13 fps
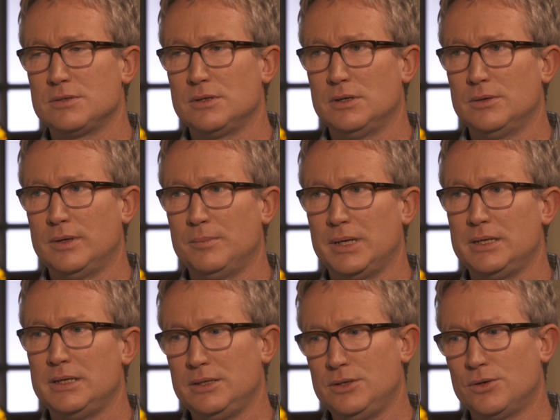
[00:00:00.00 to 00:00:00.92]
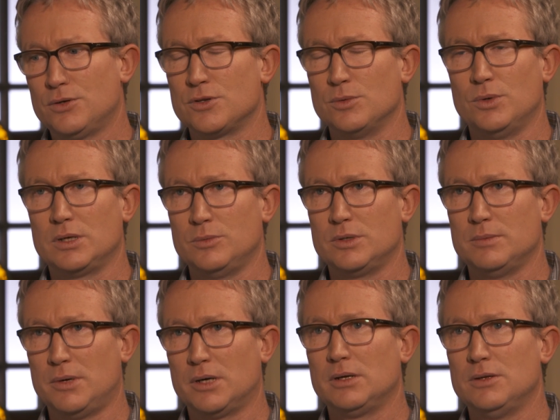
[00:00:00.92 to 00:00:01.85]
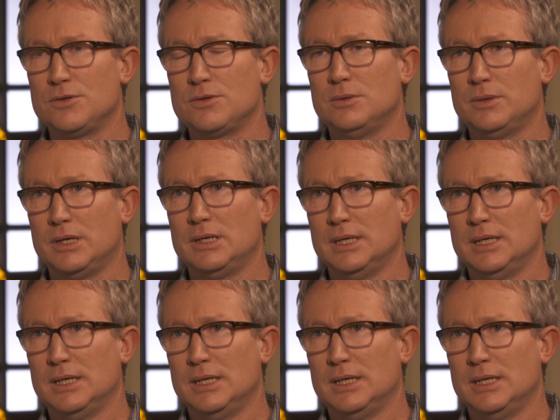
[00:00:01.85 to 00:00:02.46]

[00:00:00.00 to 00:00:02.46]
So, um, and, and you're also working with the modelers who are